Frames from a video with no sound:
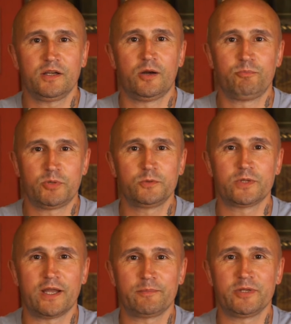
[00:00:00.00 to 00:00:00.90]
I'm Paul, the
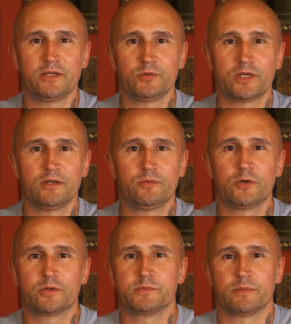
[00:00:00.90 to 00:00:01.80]
Happy Gilder.
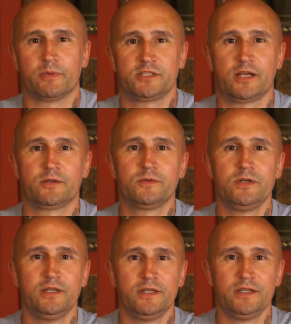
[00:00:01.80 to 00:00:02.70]
Welcome to my channel.
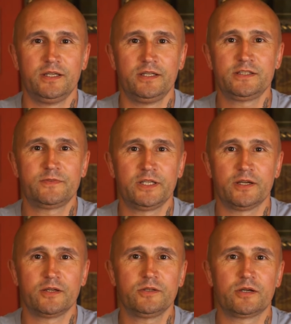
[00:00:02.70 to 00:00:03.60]
In this
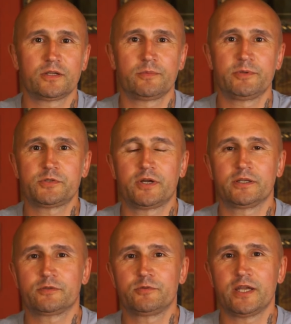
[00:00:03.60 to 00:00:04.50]
video, I'm going to be trying to
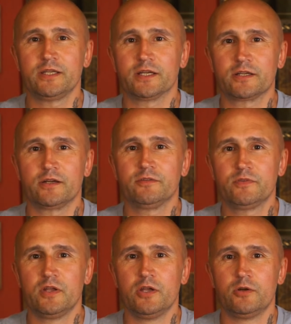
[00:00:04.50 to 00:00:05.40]
create a kind of
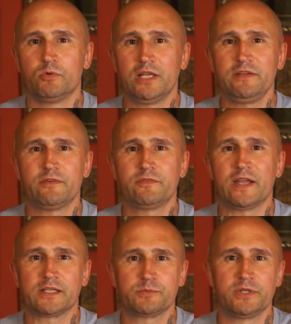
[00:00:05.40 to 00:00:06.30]
relief
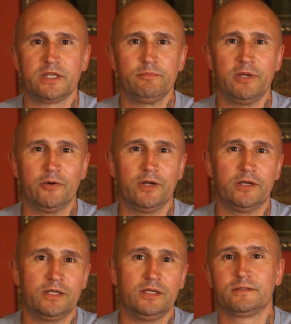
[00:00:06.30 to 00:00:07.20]
effect within a mirror.
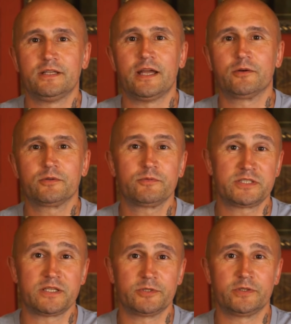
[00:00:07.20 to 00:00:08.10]
Now, the
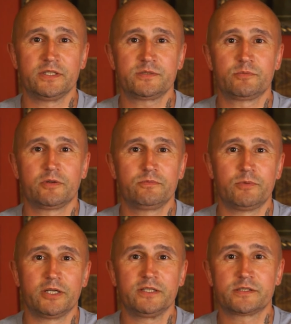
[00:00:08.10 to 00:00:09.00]
reason I'm doing this, one of
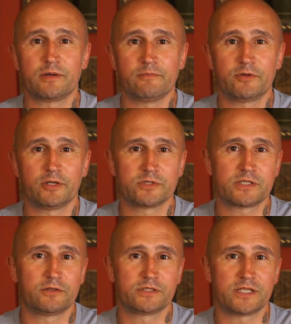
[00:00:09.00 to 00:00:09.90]
my Instagram followers
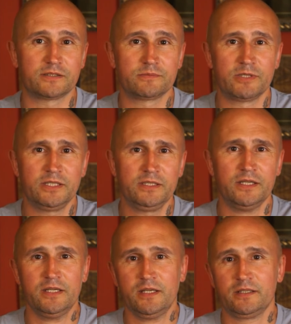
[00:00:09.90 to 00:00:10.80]
contacted me
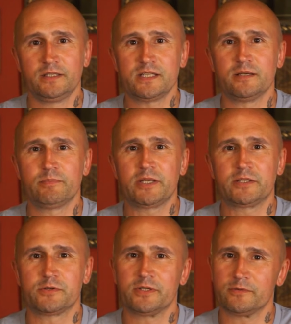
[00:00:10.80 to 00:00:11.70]
and they sent a
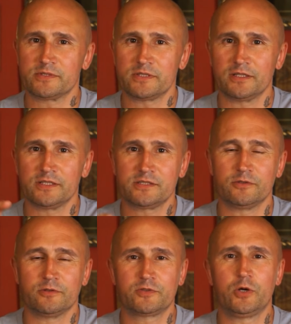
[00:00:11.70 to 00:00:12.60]
picture, and it was like this sort
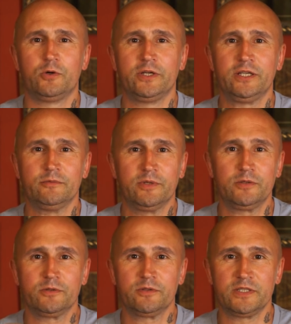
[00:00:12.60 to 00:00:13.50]
of coin with
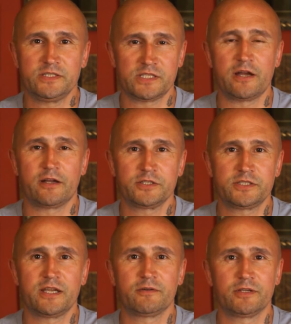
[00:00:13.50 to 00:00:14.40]
all of these tarnished
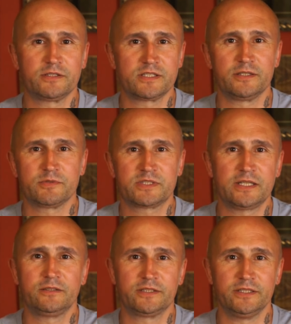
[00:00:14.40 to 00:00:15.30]
areas, and it was
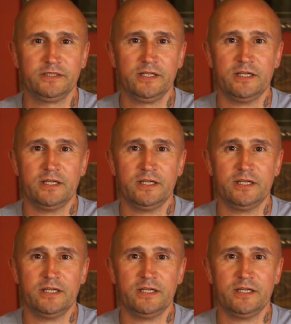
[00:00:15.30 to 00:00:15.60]
gilded